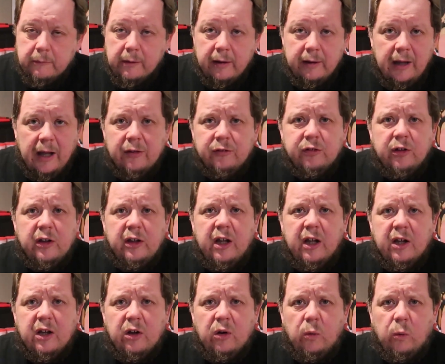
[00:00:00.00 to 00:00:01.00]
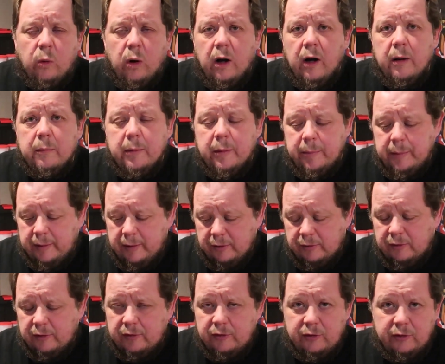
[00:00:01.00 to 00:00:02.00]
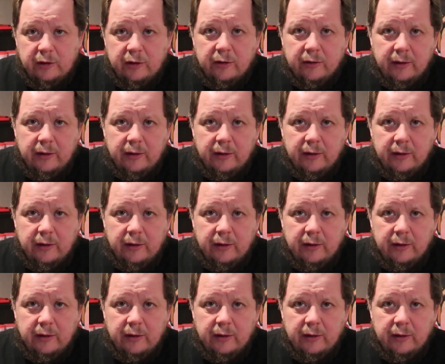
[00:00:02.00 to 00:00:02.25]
kind of warm, but because it's